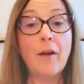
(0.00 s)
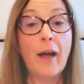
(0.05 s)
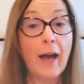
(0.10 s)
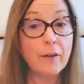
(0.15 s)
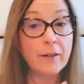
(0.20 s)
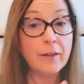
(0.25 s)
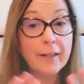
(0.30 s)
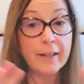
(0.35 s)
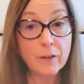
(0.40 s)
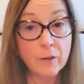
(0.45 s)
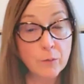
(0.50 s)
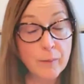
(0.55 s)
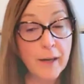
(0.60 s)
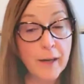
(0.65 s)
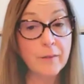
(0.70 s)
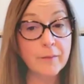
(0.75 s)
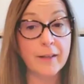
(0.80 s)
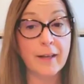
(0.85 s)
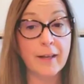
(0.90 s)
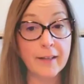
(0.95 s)
of how to get
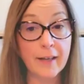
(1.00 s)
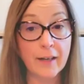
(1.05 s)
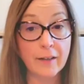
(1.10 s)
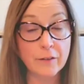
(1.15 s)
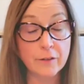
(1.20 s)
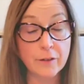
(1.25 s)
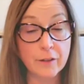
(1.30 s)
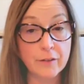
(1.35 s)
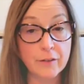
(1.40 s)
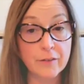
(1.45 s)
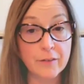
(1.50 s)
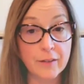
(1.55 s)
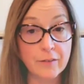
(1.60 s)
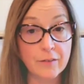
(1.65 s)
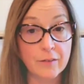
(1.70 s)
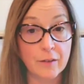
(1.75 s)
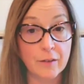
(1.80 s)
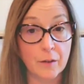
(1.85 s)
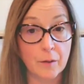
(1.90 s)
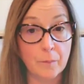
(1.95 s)
around that calendar
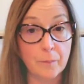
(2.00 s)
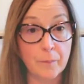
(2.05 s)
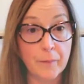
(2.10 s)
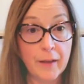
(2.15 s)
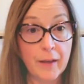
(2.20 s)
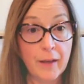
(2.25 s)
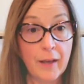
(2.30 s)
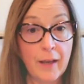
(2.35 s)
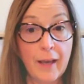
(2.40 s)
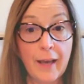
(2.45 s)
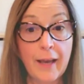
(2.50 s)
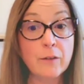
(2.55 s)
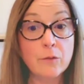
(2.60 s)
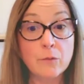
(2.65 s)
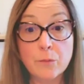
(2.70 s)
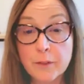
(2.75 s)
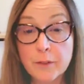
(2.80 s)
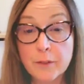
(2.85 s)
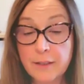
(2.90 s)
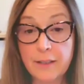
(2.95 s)
system
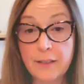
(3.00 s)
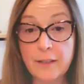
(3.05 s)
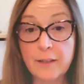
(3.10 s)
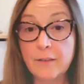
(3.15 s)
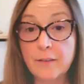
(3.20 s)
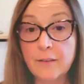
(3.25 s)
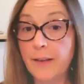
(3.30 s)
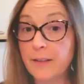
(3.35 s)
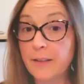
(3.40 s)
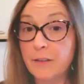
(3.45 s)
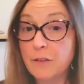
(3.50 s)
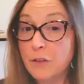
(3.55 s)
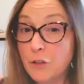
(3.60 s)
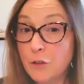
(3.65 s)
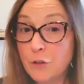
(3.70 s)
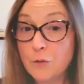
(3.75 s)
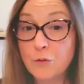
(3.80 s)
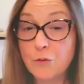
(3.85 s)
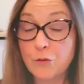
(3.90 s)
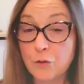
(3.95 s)
and really like
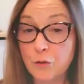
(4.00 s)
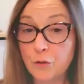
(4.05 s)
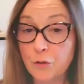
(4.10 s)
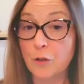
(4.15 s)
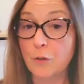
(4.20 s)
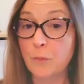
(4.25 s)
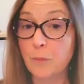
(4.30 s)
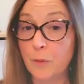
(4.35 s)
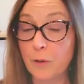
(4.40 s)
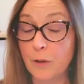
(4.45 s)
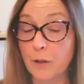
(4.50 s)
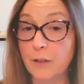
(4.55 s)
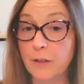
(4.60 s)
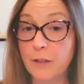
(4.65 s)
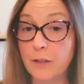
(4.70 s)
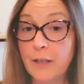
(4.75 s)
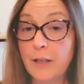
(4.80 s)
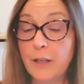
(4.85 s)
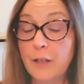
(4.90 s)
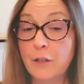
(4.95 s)
use
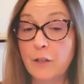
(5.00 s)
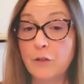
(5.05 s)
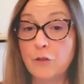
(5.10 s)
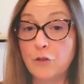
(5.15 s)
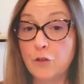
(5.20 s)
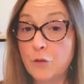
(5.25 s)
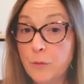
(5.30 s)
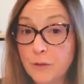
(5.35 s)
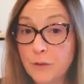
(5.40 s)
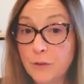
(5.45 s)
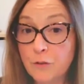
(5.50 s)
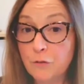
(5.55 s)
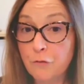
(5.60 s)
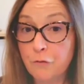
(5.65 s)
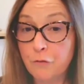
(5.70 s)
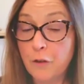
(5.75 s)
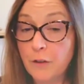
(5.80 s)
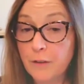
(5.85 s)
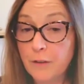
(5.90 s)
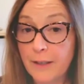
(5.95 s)
Tutorbird to its
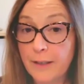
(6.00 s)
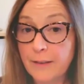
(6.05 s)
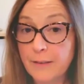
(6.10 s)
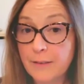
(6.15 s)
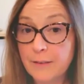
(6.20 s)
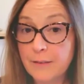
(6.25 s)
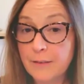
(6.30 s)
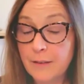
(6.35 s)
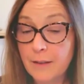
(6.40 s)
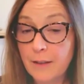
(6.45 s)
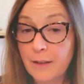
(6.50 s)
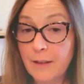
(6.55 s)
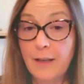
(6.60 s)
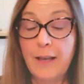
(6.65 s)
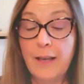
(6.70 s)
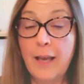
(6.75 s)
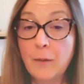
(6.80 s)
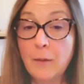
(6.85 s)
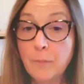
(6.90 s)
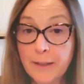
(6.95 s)
fullest
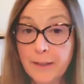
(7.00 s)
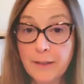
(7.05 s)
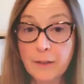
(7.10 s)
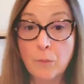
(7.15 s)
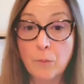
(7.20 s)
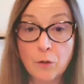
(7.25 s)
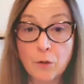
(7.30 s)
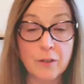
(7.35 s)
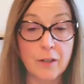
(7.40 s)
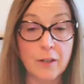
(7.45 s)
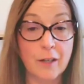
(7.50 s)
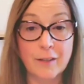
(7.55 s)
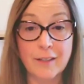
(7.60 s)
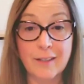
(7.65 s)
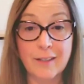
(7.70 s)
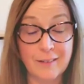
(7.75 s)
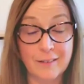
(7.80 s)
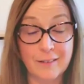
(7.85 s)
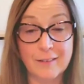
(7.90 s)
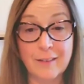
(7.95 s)
and make the most out of
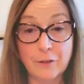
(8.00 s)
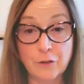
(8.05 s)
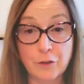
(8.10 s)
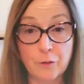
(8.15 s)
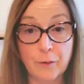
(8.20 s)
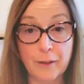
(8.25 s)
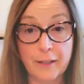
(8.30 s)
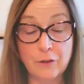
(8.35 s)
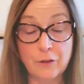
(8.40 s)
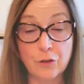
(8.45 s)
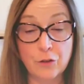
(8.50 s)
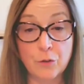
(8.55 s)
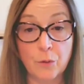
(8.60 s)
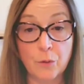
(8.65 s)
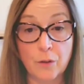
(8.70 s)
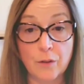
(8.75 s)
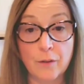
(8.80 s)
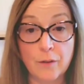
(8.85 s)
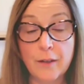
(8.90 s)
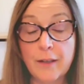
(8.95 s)
it because it's such a great
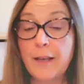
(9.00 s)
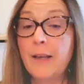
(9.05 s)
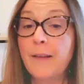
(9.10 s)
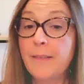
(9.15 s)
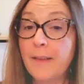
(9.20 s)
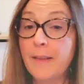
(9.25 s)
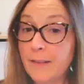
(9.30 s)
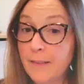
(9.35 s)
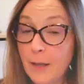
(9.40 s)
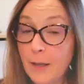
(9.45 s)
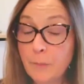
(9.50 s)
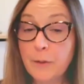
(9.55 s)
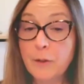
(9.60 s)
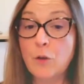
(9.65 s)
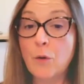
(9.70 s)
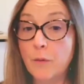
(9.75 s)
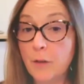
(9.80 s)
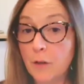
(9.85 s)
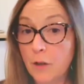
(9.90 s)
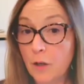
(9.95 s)
tool, then let
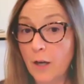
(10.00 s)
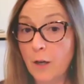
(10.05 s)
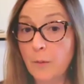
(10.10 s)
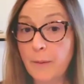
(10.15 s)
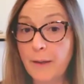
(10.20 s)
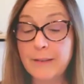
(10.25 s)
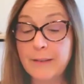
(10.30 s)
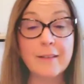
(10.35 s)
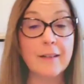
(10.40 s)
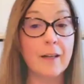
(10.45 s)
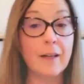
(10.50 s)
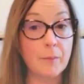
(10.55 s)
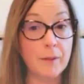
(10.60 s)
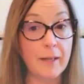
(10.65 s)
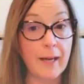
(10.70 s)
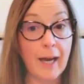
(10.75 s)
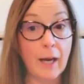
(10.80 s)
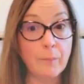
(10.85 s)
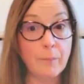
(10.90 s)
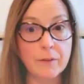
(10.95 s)
me know in the comments and
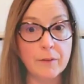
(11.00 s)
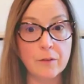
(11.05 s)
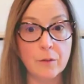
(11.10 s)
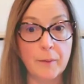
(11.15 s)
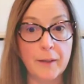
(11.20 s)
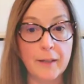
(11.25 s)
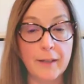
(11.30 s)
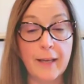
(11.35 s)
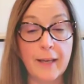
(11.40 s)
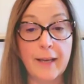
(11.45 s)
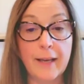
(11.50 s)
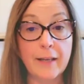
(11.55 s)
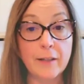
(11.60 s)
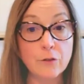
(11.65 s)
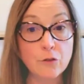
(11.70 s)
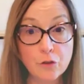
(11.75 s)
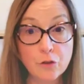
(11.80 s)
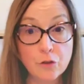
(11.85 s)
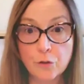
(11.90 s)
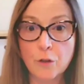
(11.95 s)
I'd be happy to make
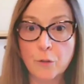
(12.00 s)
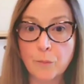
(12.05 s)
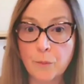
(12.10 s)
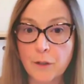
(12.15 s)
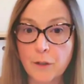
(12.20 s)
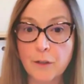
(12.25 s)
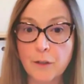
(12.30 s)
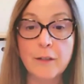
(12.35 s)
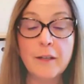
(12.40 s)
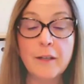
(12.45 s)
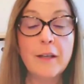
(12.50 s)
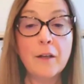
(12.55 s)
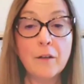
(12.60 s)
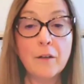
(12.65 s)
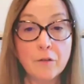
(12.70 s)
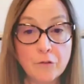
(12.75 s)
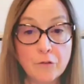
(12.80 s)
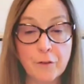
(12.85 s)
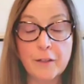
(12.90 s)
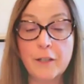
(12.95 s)
a Tutorbird
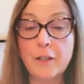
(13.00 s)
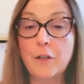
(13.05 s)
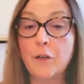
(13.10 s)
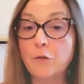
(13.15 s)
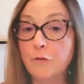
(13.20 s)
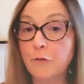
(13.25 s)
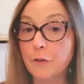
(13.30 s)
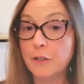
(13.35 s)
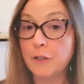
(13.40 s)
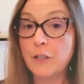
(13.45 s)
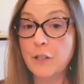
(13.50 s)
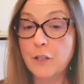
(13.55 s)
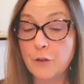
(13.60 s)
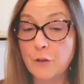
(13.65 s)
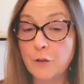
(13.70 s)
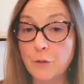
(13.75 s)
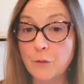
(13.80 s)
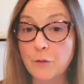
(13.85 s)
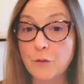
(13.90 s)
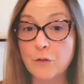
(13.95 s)
video for
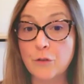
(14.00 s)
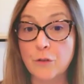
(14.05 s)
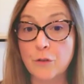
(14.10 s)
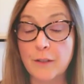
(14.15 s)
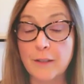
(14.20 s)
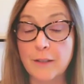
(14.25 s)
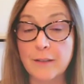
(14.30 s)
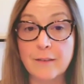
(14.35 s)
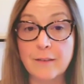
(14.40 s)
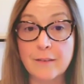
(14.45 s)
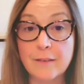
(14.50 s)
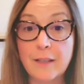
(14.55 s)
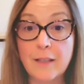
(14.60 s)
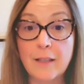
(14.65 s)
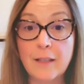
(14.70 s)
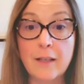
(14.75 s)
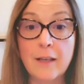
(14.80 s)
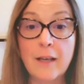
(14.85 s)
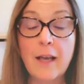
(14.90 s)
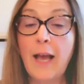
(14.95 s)
you so you can
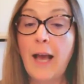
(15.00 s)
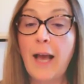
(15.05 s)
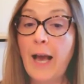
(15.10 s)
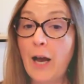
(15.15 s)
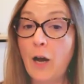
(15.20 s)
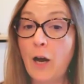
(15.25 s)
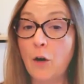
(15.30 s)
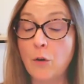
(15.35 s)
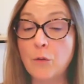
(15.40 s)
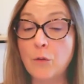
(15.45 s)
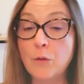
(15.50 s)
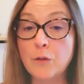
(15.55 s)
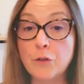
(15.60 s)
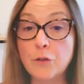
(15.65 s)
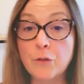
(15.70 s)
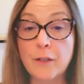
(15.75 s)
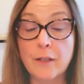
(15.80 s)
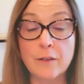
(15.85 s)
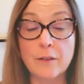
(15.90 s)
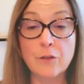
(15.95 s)
see how
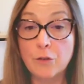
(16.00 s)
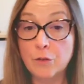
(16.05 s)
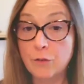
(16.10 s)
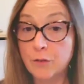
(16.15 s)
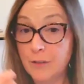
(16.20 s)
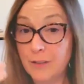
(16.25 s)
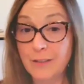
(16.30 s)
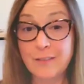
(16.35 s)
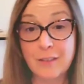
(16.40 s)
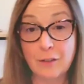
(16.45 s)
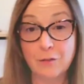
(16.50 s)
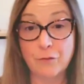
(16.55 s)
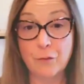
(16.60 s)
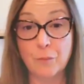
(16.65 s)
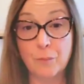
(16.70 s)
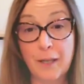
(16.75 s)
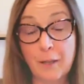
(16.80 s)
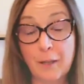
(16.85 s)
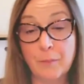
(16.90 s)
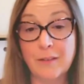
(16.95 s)
you can use these
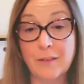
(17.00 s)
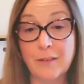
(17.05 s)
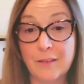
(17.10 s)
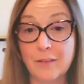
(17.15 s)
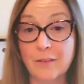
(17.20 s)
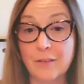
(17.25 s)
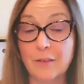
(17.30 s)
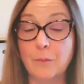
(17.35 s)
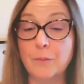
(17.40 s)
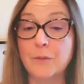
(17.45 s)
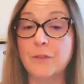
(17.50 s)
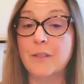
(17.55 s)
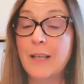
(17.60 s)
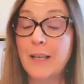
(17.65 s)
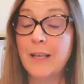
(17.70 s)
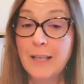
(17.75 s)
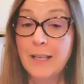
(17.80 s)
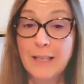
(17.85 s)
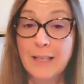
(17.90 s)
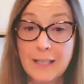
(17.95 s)
different payment systems
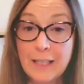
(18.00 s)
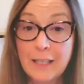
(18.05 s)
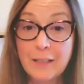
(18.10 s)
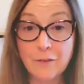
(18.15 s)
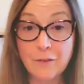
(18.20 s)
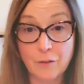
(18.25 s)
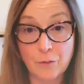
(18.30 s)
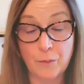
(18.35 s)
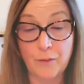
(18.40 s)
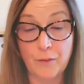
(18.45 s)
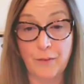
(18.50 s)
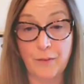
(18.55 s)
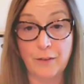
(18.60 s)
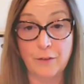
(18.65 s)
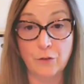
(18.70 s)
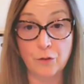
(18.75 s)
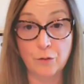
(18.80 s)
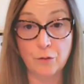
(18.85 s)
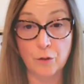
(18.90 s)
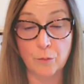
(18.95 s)
even
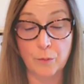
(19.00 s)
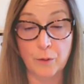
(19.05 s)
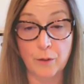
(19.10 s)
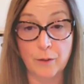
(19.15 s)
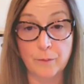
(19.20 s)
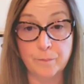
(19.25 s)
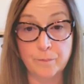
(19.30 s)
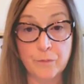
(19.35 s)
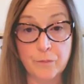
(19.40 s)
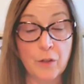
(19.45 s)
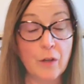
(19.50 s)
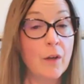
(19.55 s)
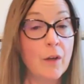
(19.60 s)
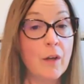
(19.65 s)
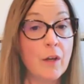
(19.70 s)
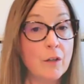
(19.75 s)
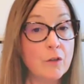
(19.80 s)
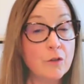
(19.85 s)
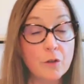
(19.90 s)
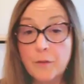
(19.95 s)
within Tutorbird.
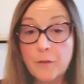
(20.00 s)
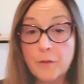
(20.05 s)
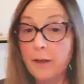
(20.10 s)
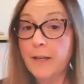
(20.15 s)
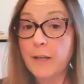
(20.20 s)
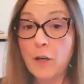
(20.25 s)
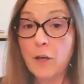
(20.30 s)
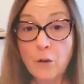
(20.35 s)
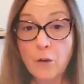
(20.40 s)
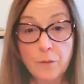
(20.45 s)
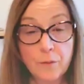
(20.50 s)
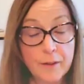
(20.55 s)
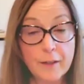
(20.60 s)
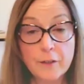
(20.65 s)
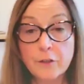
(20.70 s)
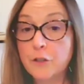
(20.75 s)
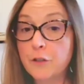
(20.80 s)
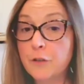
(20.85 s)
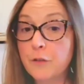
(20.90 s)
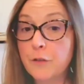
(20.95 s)
So there you go.
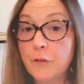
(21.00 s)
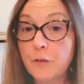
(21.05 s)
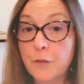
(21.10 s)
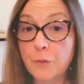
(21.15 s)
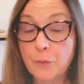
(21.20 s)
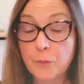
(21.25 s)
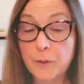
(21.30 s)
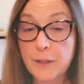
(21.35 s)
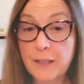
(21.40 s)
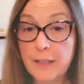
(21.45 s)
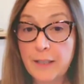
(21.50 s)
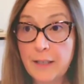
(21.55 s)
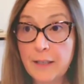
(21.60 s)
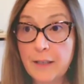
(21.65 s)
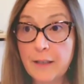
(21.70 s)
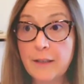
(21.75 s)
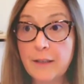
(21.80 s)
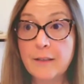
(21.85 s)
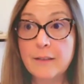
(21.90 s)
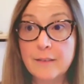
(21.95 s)
There's your
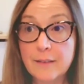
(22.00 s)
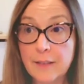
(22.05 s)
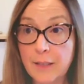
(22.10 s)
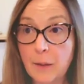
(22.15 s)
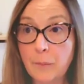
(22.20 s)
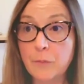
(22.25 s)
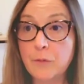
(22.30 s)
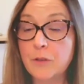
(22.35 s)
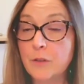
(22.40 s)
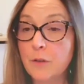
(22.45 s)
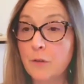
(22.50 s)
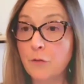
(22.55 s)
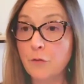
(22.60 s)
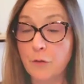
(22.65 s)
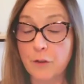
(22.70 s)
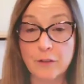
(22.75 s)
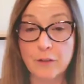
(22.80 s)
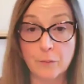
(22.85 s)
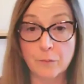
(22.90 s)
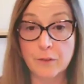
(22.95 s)
3 tips
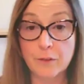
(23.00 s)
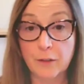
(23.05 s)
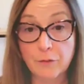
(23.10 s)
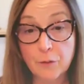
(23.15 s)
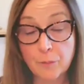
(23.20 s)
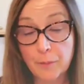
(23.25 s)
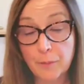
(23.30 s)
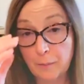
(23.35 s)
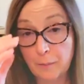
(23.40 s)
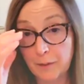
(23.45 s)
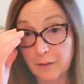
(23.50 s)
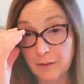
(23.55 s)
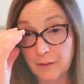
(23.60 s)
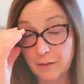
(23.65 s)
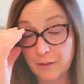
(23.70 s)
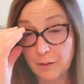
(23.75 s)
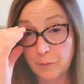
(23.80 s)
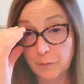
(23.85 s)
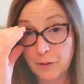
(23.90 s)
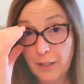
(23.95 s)
for some different payment
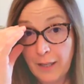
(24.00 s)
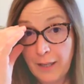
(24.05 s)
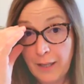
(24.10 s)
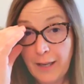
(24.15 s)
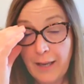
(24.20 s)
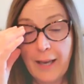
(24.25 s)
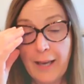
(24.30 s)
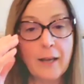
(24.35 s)
systems,